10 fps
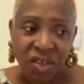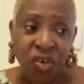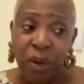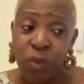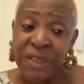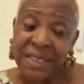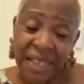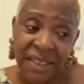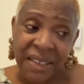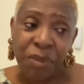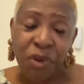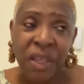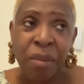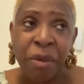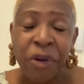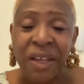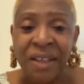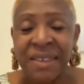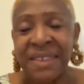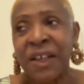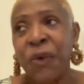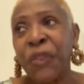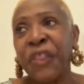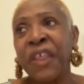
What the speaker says: or they would sell them to the American South.